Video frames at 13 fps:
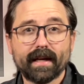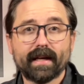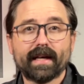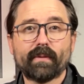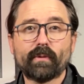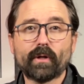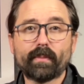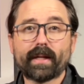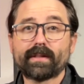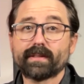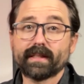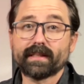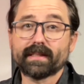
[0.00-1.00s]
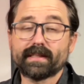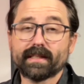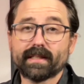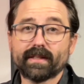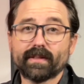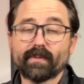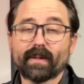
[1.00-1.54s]
It will be interesting to
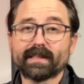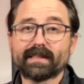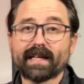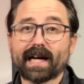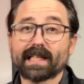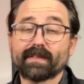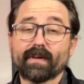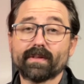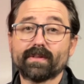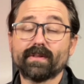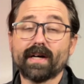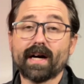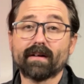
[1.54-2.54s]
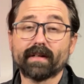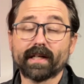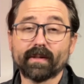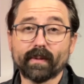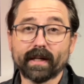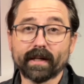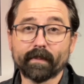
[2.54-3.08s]
see what saxophones do not rate
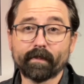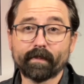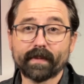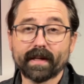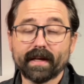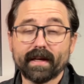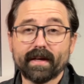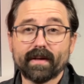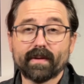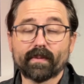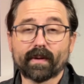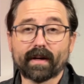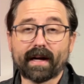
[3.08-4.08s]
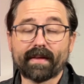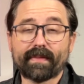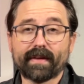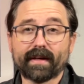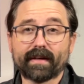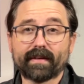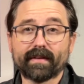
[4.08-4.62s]
well, where I
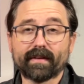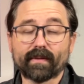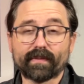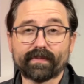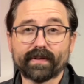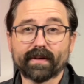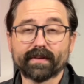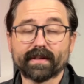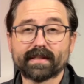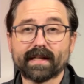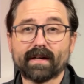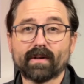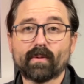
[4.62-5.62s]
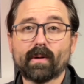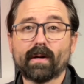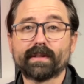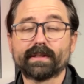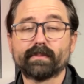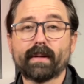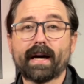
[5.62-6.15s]
think or feel the sound quality
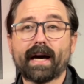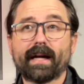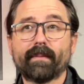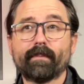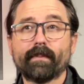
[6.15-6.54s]
is bad.